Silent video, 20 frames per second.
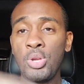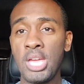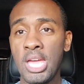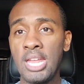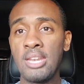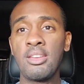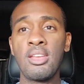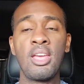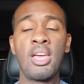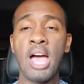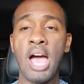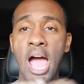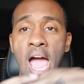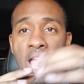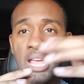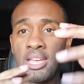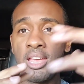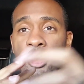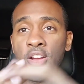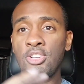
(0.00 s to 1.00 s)
get,
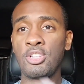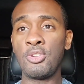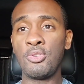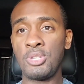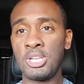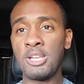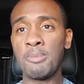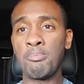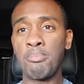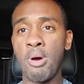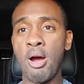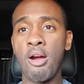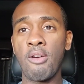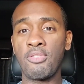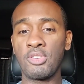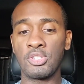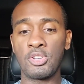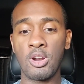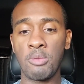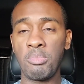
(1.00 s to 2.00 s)
I guarantee Tim
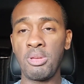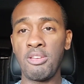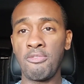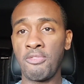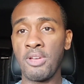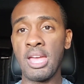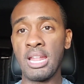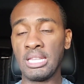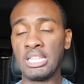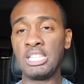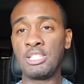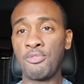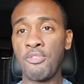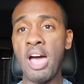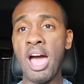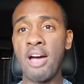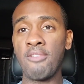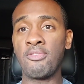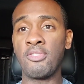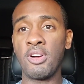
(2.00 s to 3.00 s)
Barth is going to be at least
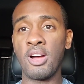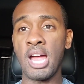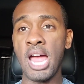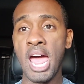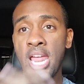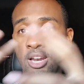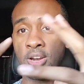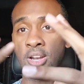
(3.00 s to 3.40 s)
5 out